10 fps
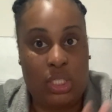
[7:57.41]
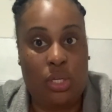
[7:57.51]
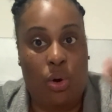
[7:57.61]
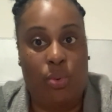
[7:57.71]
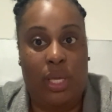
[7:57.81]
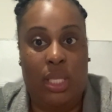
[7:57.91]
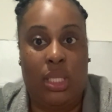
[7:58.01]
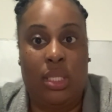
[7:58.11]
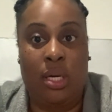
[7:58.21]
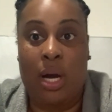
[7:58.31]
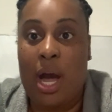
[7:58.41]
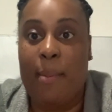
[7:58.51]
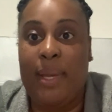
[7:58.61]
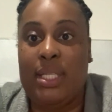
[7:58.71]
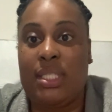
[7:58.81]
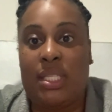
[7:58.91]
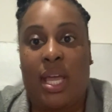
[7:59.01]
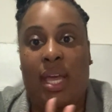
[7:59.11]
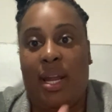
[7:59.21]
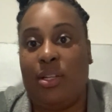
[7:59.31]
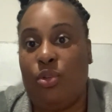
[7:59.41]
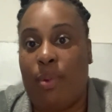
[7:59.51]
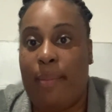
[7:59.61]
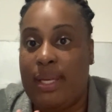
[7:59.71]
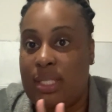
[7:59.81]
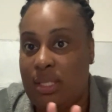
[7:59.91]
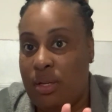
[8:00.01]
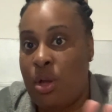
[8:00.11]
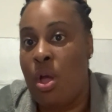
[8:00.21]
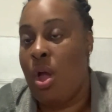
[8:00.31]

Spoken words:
go in the comments and I'll do my best to